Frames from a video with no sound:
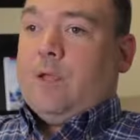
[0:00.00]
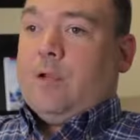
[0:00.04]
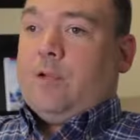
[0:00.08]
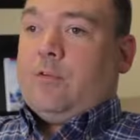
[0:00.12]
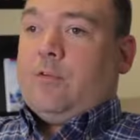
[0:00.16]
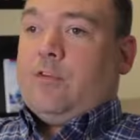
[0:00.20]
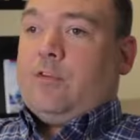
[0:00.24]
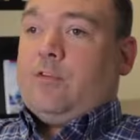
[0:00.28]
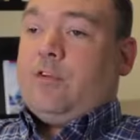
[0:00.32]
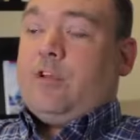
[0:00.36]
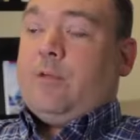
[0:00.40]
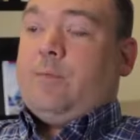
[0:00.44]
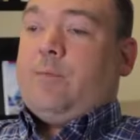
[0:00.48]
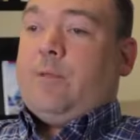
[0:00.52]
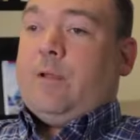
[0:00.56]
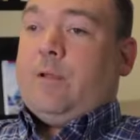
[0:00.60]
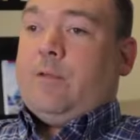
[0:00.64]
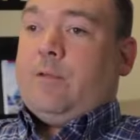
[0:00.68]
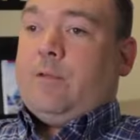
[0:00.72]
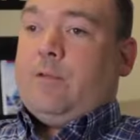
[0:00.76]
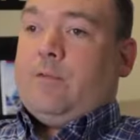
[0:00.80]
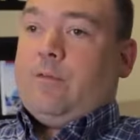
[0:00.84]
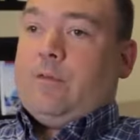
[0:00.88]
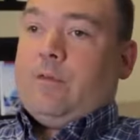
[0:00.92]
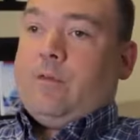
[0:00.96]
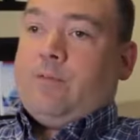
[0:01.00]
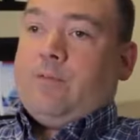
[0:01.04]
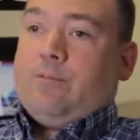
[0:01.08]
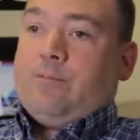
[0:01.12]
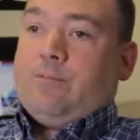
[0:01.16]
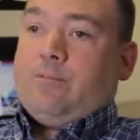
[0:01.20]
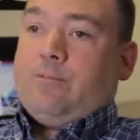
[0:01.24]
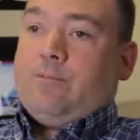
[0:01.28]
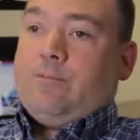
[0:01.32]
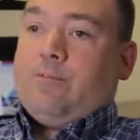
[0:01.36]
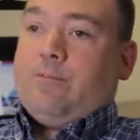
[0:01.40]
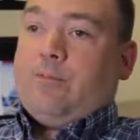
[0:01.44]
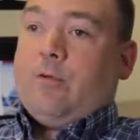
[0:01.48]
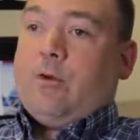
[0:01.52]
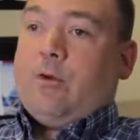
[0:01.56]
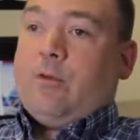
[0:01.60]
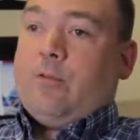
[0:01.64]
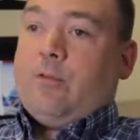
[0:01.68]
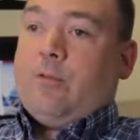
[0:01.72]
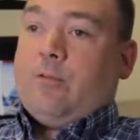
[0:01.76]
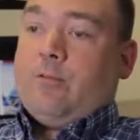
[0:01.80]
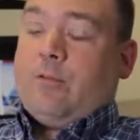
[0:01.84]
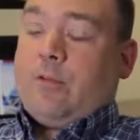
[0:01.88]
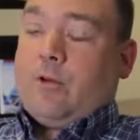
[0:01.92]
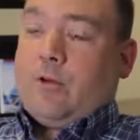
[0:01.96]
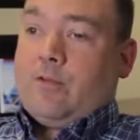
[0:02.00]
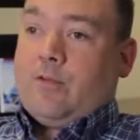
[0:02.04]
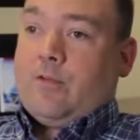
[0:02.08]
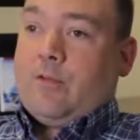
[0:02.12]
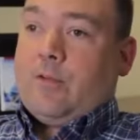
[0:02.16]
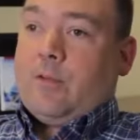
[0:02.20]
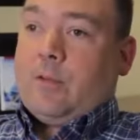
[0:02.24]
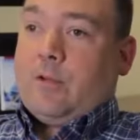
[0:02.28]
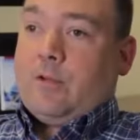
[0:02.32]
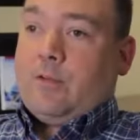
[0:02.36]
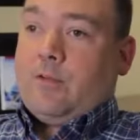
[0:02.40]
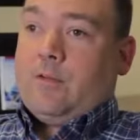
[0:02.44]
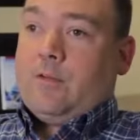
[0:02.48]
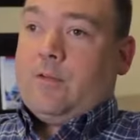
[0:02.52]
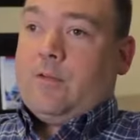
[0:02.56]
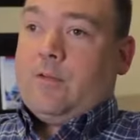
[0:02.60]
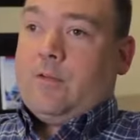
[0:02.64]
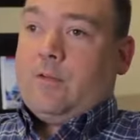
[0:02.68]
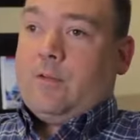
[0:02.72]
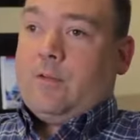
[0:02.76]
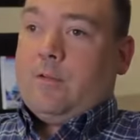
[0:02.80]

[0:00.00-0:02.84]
because your GP is the first point of contact.